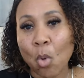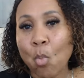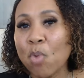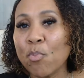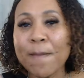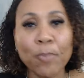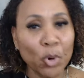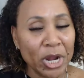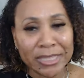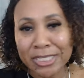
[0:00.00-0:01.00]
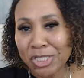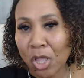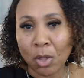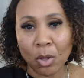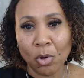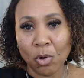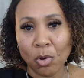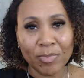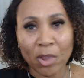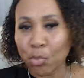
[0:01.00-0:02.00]
When we bring this all
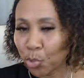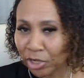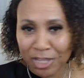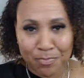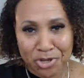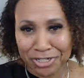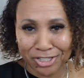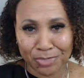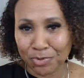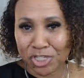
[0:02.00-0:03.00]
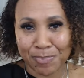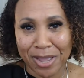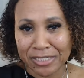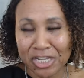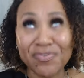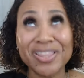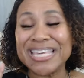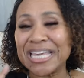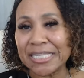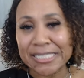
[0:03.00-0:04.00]
home and really put it into perspective,
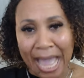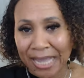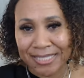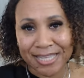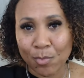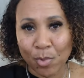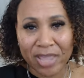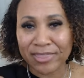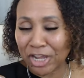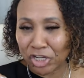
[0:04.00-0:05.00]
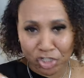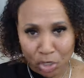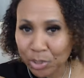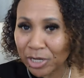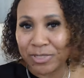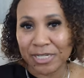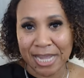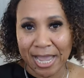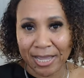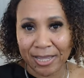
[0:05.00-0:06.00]
the exact same way that I showed up
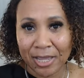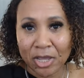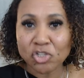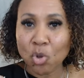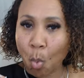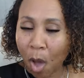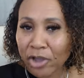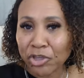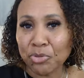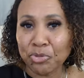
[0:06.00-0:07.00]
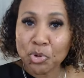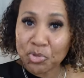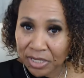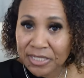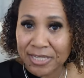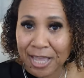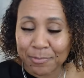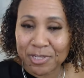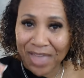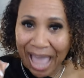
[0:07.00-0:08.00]
today to walk you through the
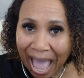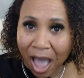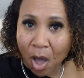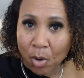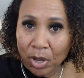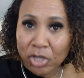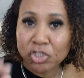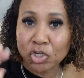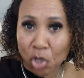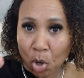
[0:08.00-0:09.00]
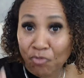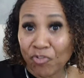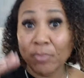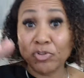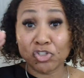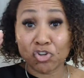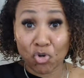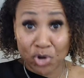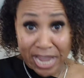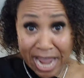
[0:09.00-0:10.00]
steps of how to go from just
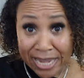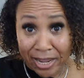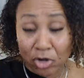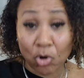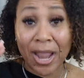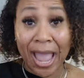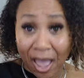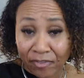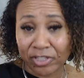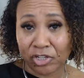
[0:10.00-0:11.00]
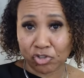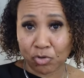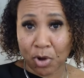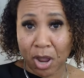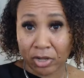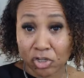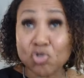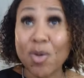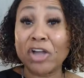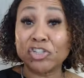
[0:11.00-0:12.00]
creating or having digital products
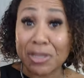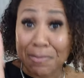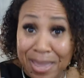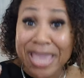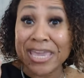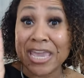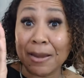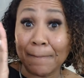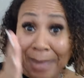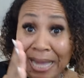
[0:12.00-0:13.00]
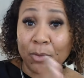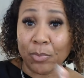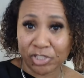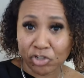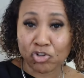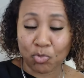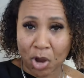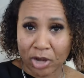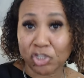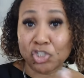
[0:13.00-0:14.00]
to actually making money with digital
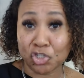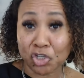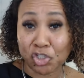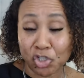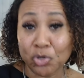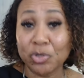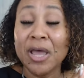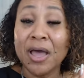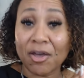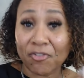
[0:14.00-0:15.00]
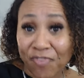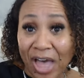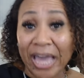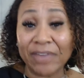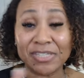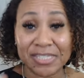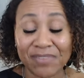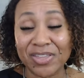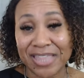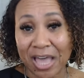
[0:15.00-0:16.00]
products to the tune of five to
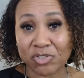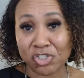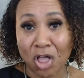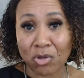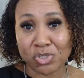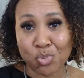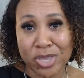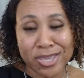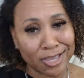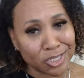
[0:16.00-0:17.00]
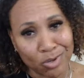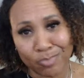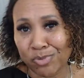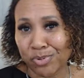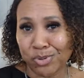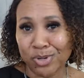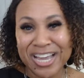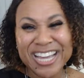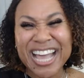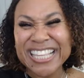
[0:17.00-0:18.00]
seven thousand dollars a week. Guess what,
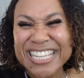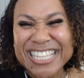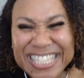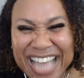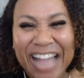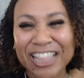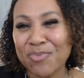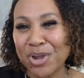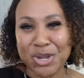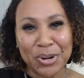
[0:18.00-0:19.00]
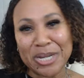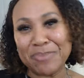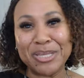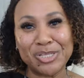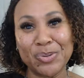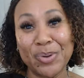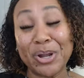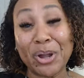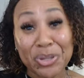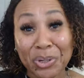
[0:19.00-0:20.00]
boo-boo? That's exactly what you're gonna be doing
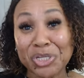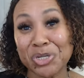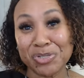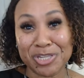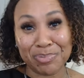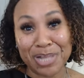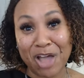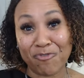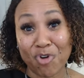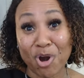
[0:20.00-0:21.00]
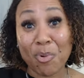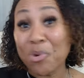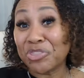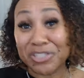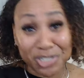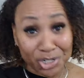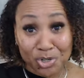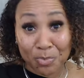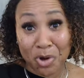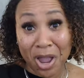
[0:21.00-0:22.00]
on your chosen platform with the
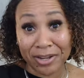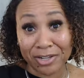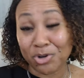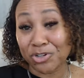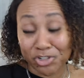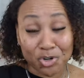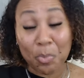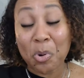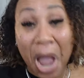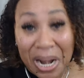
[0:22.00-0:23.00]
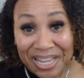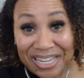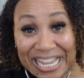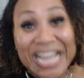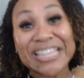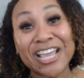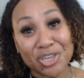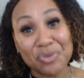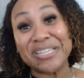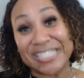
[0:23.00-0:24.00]
digital product or digital products that
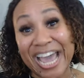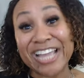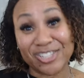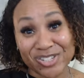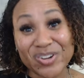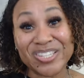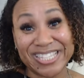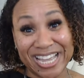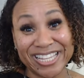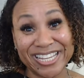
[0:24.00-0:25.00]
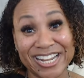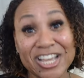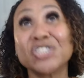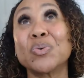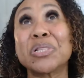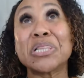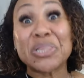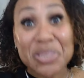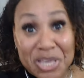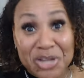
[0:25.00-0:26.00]
you decide to start selling.
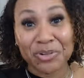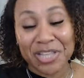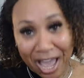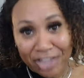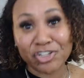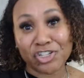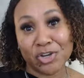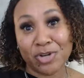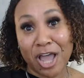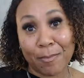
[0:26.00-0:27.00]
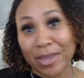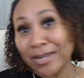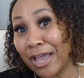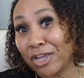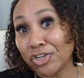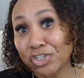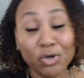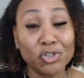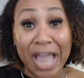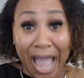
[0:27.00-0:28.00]
So literally, I just showed up and I
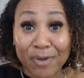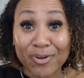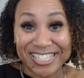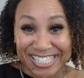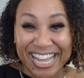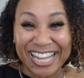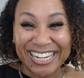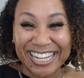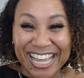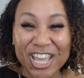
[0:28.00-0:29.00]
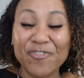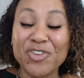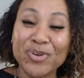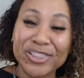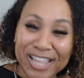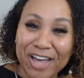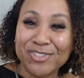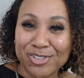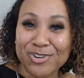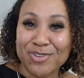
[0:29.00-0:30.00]
showed you how it's done. If you would love
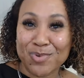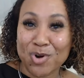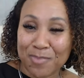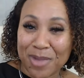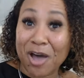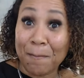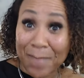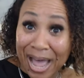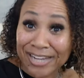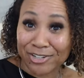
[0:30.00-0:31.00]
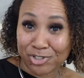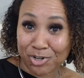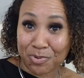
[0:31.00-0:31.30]
to learn more about my digital